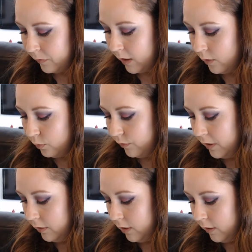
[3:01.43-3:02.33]

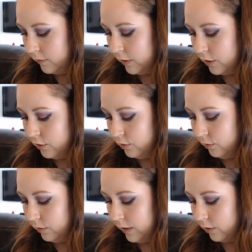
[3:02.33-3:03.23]
reveal of the new
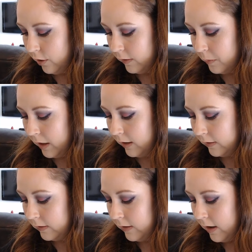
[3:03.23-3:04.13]
Lethal
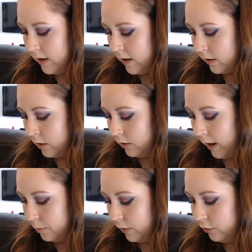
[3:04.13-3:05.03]
Cosmetics
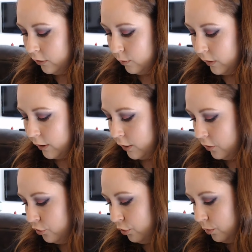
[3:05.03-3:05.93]
collaboration with
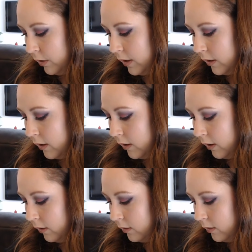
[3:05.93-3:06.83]

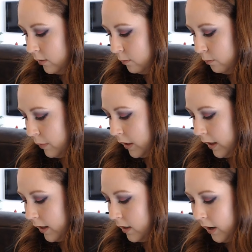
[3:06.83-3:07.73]
Jolina
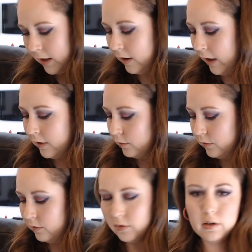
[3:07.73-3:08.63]
Menon. I
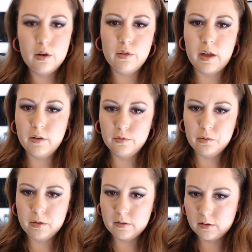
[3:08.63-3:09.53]
don't know that
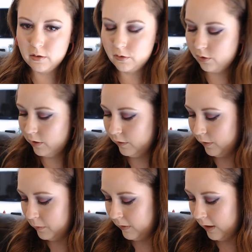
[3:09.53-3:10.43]
influencer. Sorry if
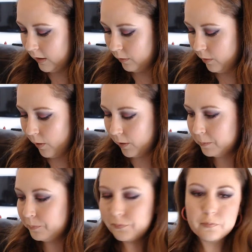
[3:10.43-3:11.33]
I'm saying that wrong.
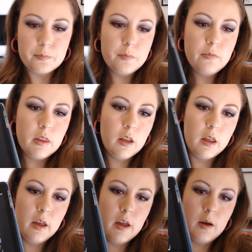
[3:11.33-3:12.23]

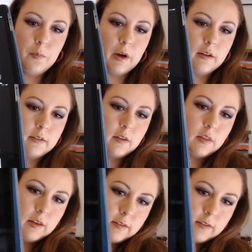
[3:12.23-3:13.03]
But this